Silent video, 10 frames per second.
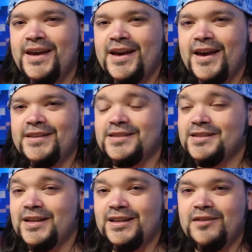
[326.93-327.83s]
And
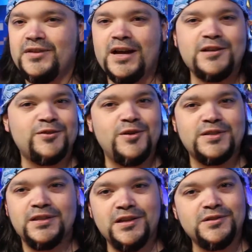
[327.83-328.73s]
since I love dinosaurs
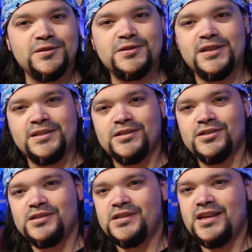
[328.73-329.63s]
and lizards and
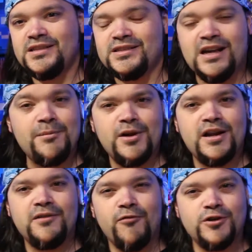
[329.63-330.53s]
just seeing
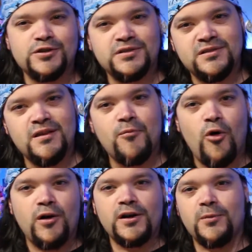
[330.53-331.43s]
cybernetic versions of them
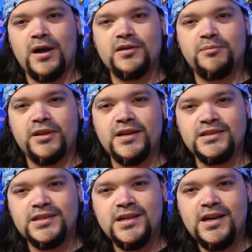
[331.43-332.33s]
walking around the
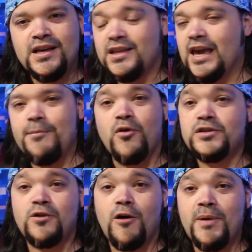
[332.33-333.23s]
place, the game always
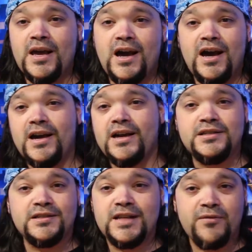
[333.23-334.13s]
caught my eye. I
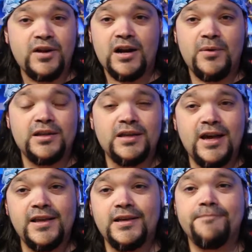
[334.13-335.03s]
just never got around to
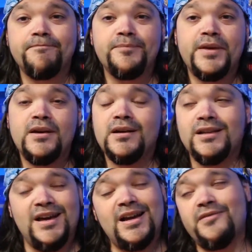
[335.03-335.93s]
getting it.
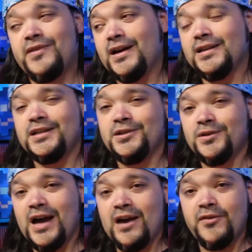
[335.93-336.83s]
Glad I finally do
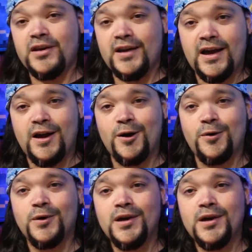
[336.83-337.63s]
have it now,